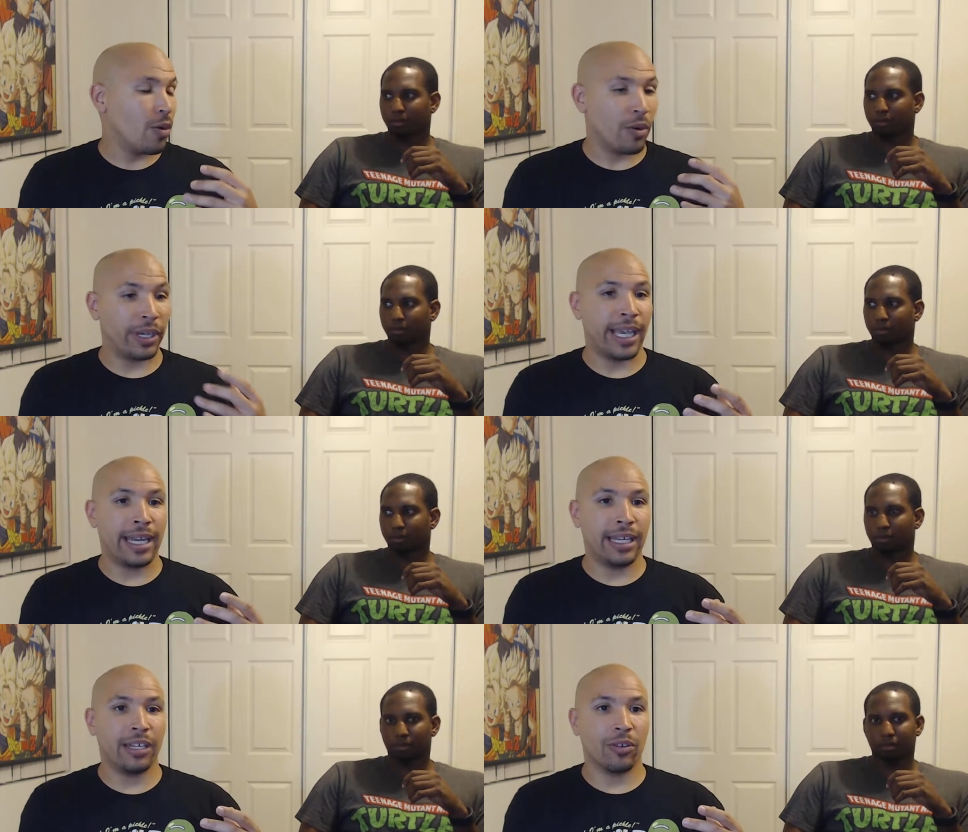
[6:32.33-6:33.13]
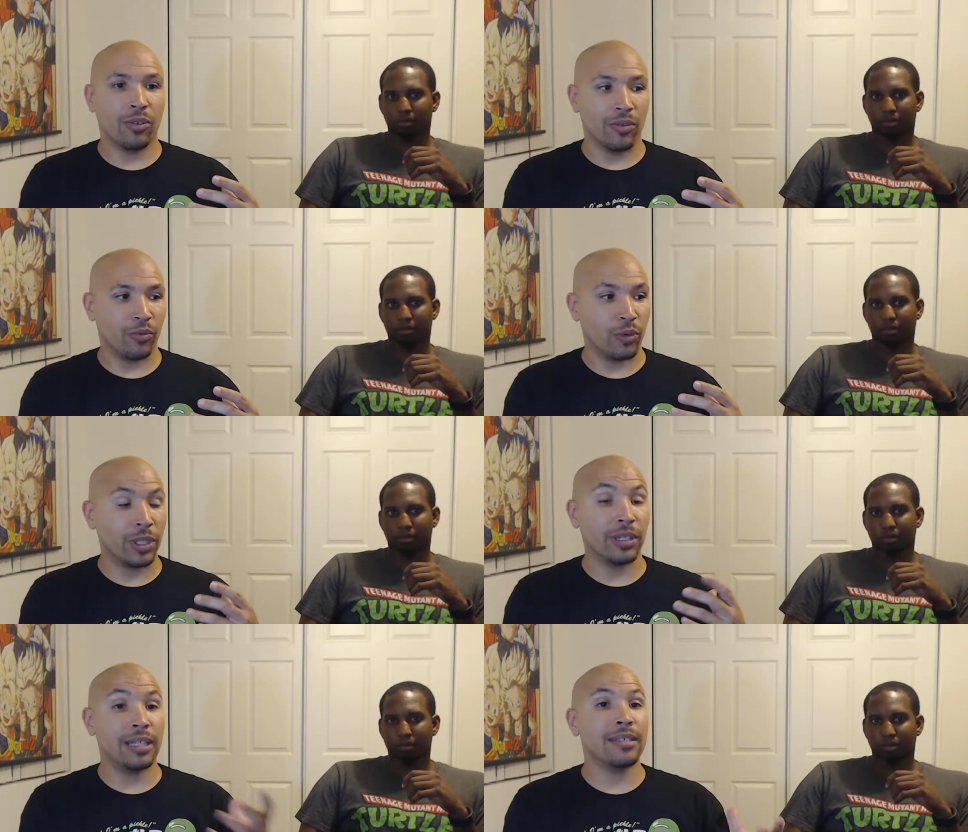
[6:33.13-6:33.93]
Speaker 1: organic,
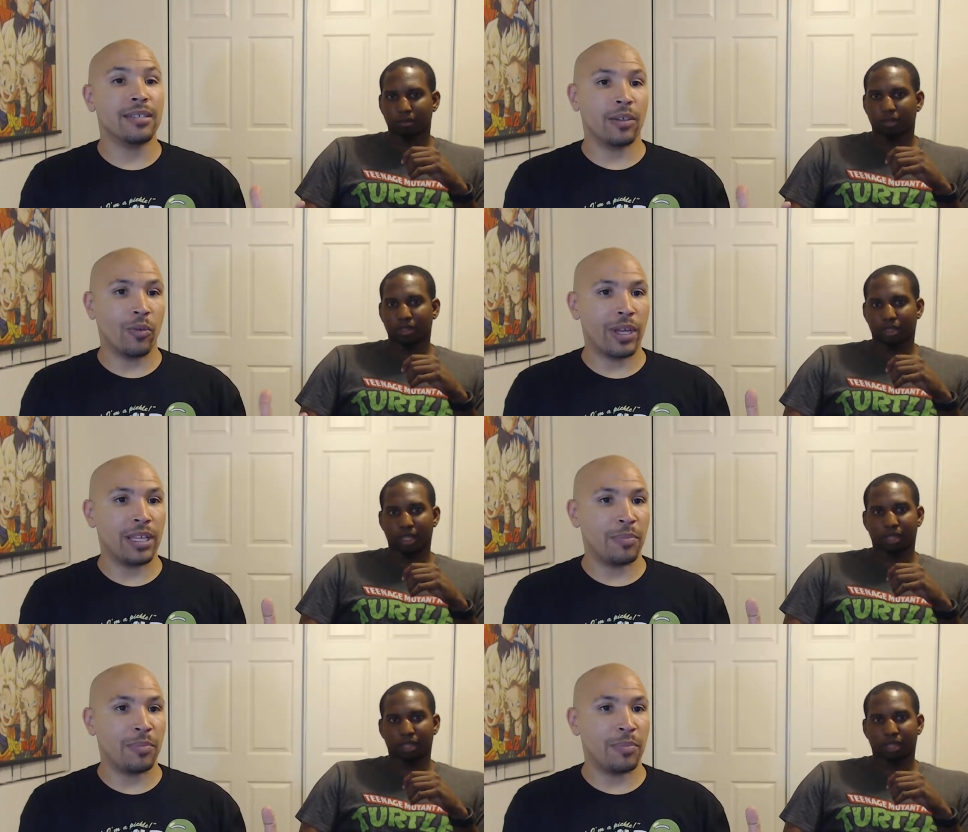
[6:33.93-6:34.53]
realistic way yeah. that